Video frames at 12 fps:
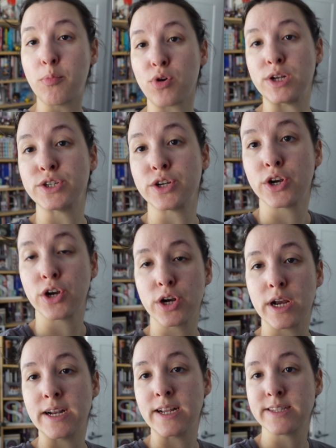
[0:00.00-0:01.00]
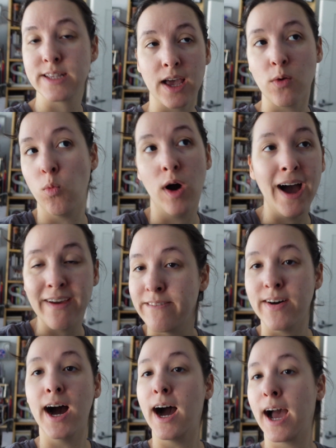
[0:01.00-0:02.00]
printer and it's like
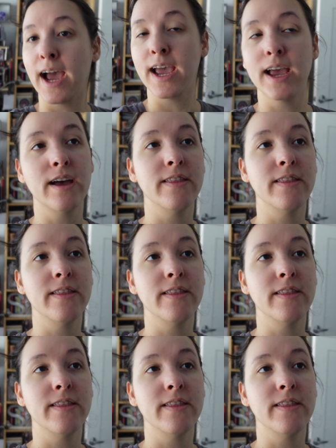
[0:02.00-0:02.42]
Wi-Fi